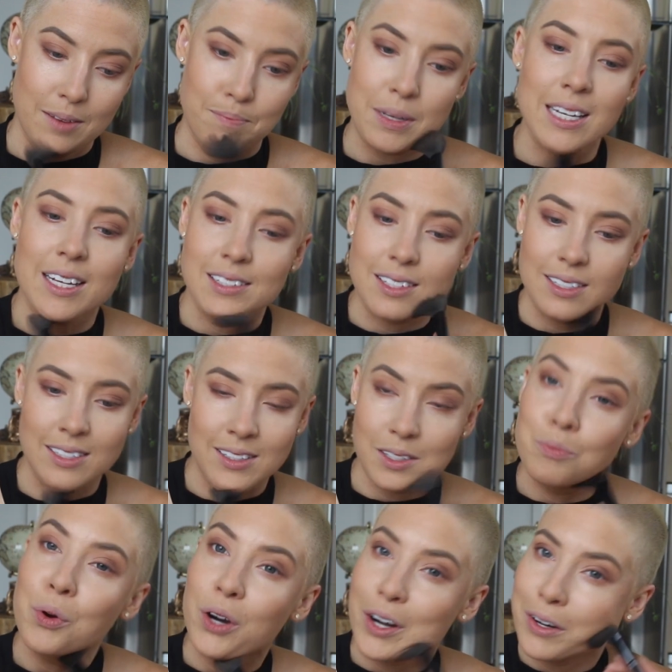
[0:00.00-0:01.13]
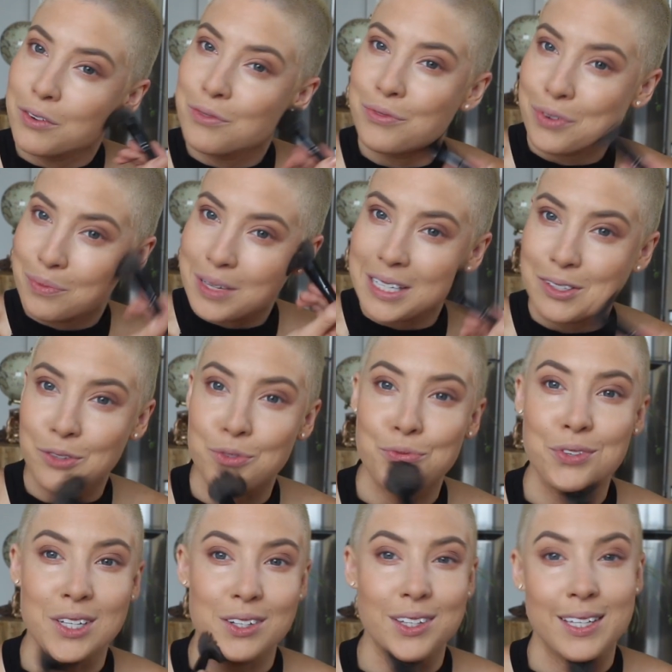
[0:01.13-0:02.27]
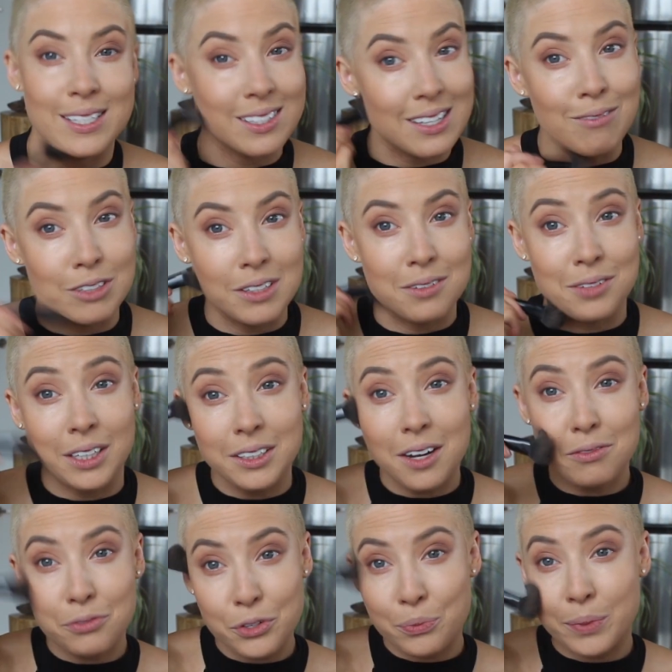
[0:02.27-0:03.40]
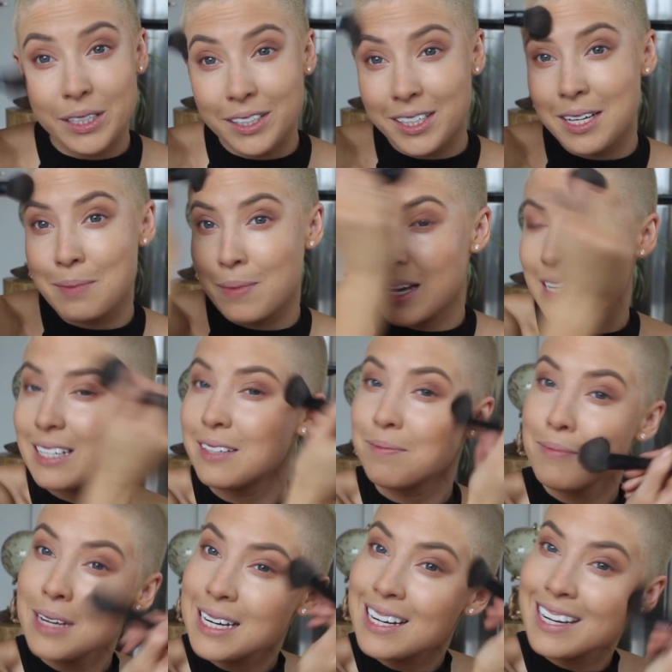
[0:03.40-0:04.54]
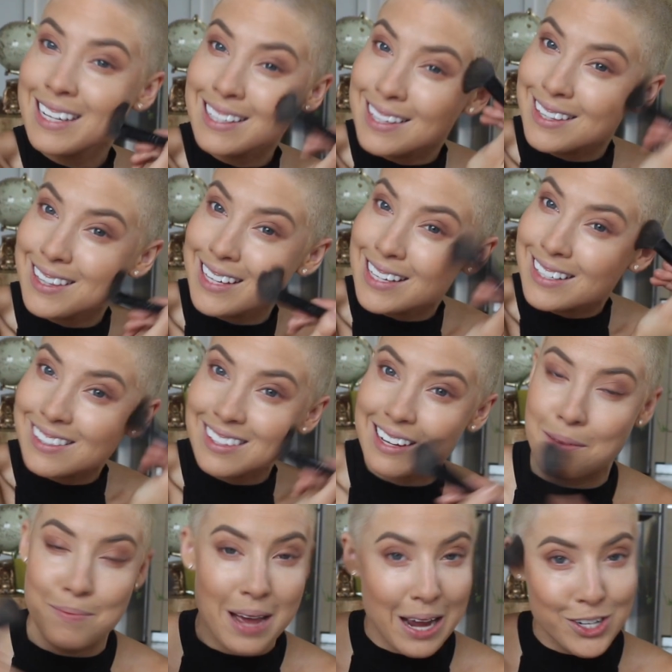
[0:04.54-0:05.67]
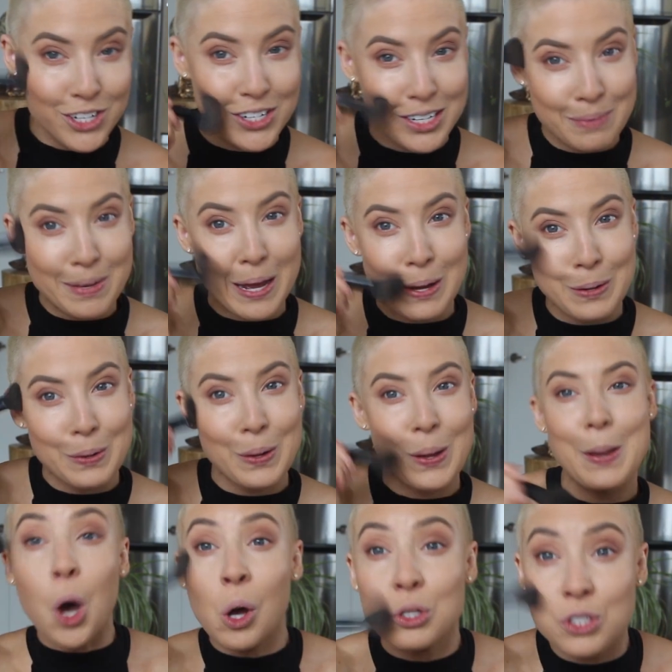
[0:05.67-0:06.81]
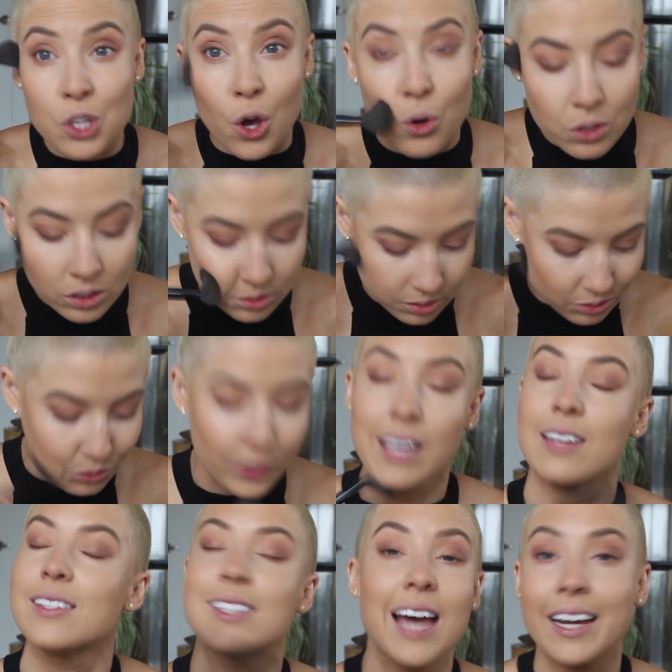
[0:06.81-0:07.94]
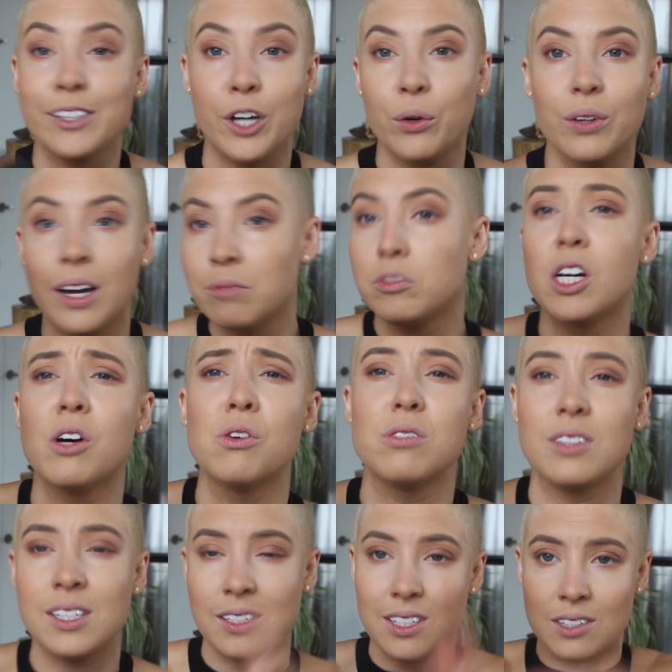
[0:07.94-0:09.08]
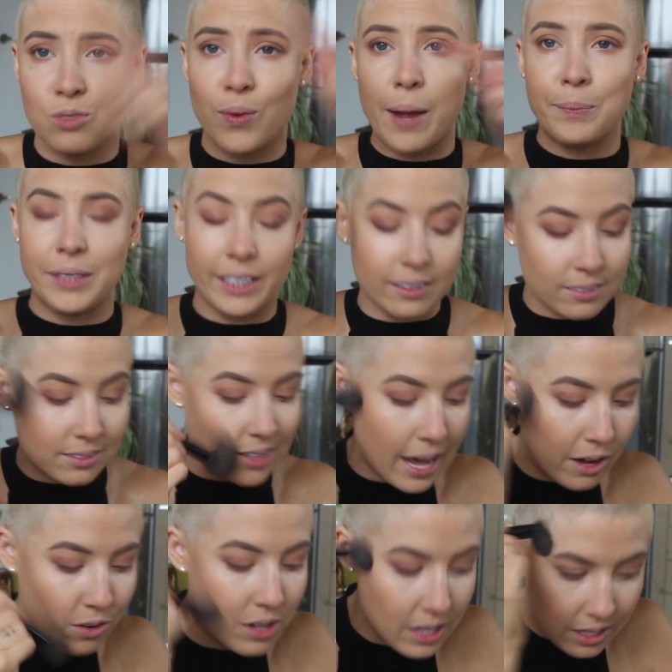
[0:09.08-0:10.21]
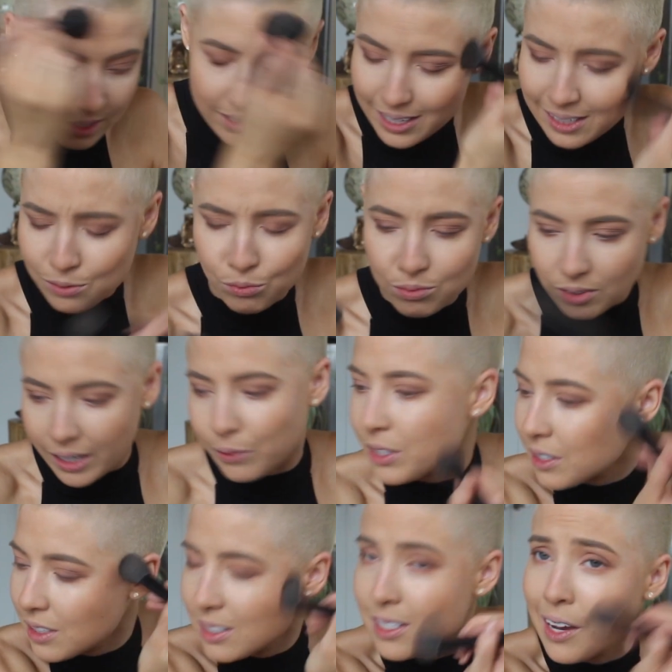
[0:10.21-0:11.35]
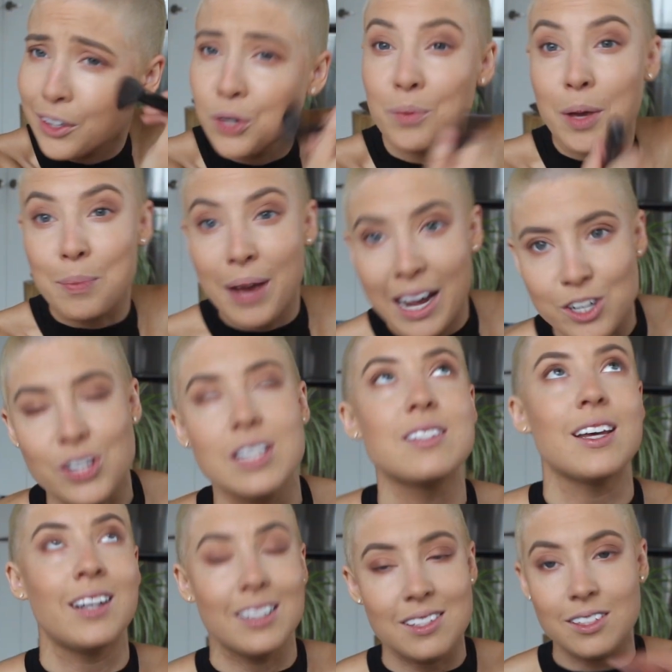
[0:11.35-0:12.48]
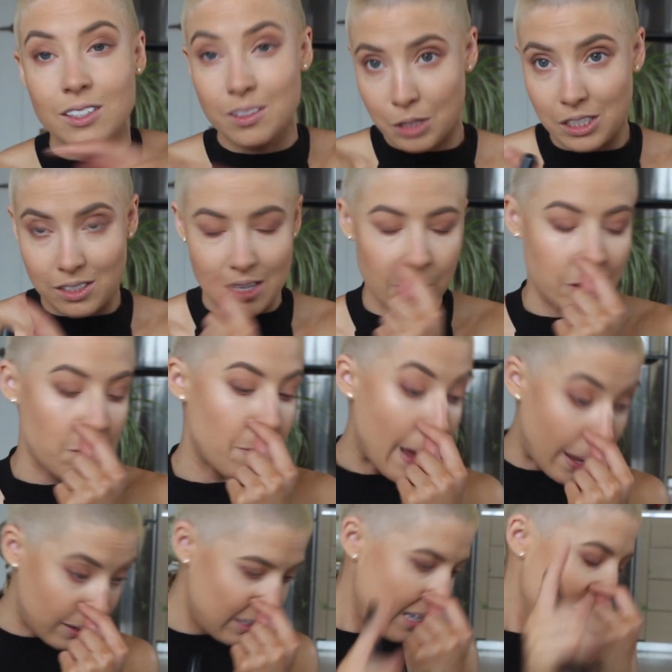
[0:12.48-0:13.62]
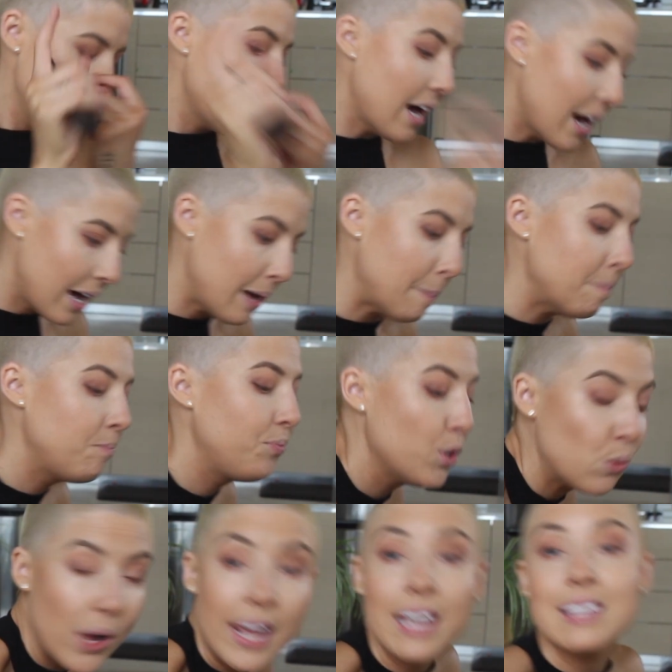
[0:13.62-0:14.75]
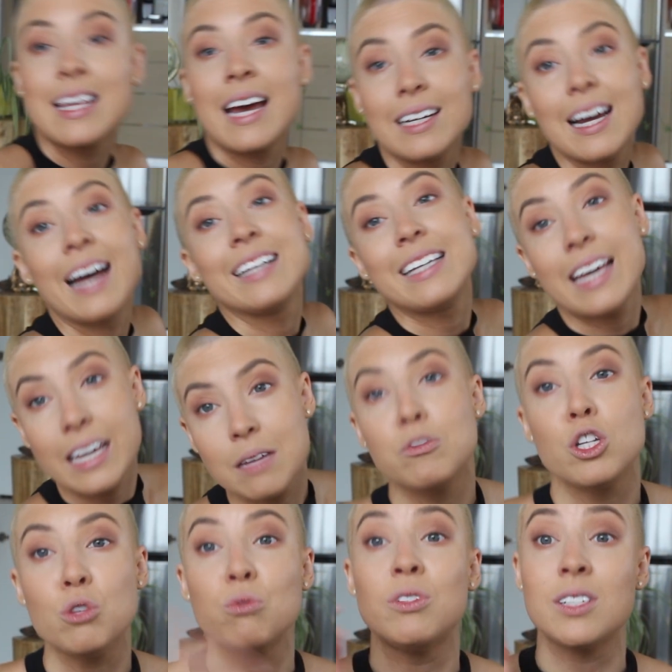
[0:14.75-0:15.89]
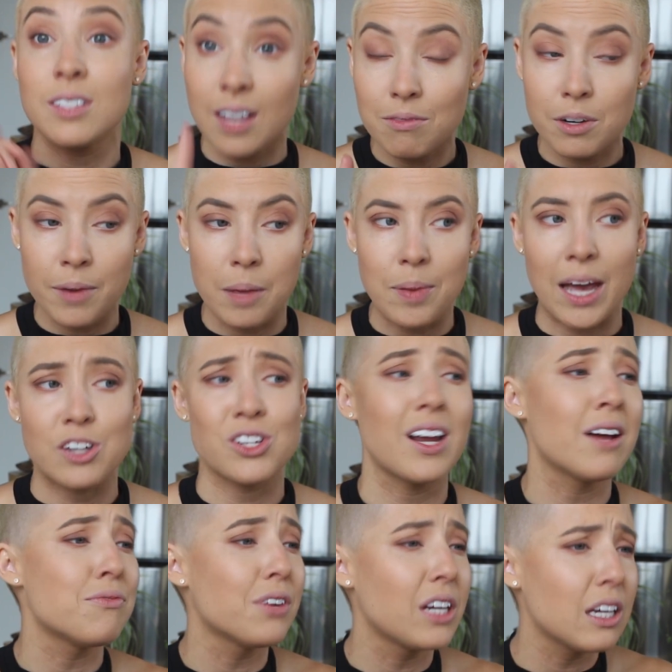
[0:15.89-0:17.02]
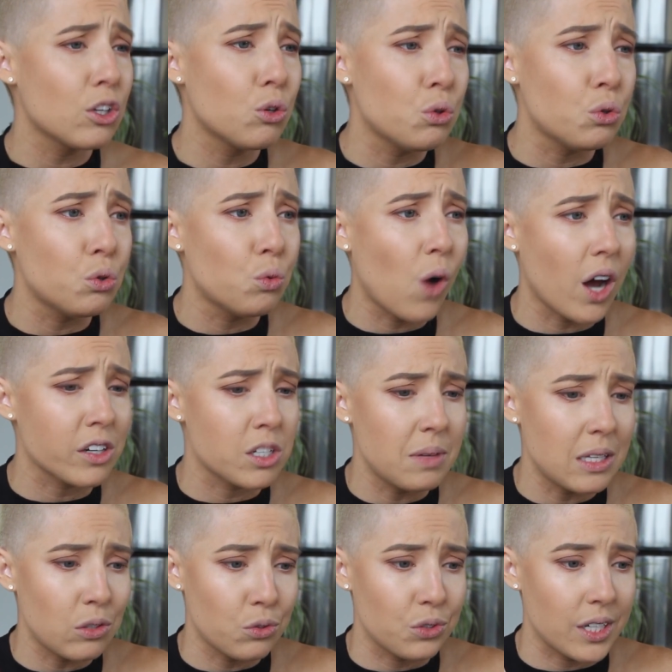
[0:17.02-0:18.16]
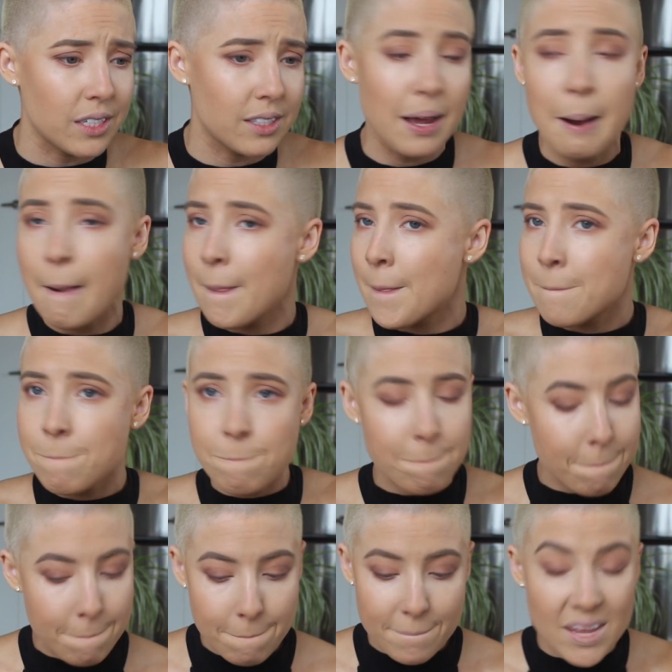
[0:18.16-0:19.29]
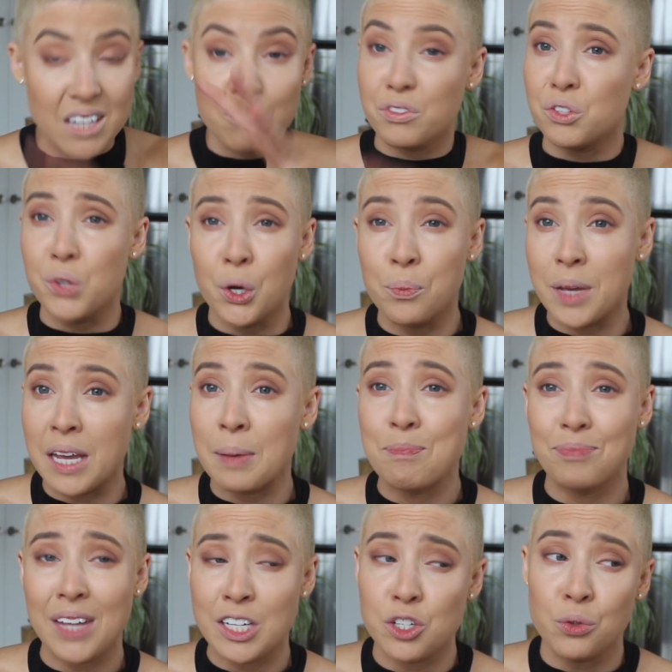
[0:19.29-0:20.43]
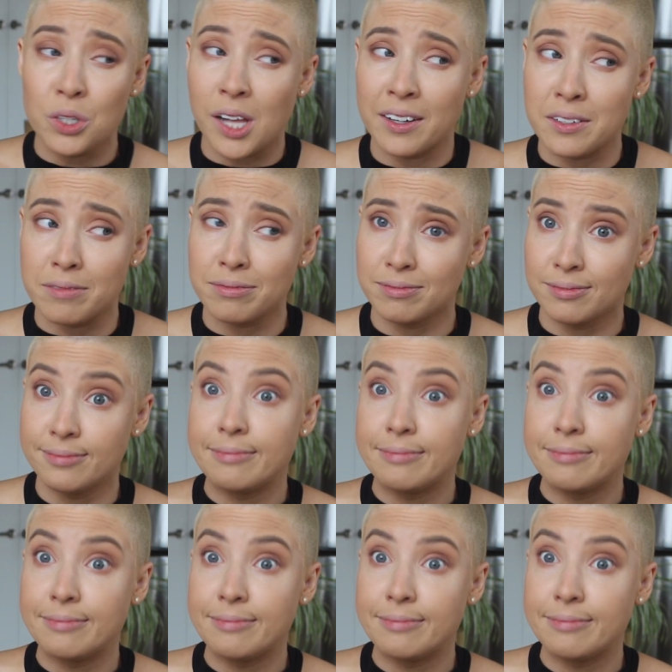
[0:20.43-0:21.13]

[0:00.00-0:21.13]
because it's important for me to feel this level of uncomfortability by admitting the things that I'm passionate about. Also, okay, side note, I know this is rambling now, and I was going to tell you what my passion is, and I still am going to tell you, but the way that I came to discover my passion, I forget who walked me through this. If you know me, I do a lot of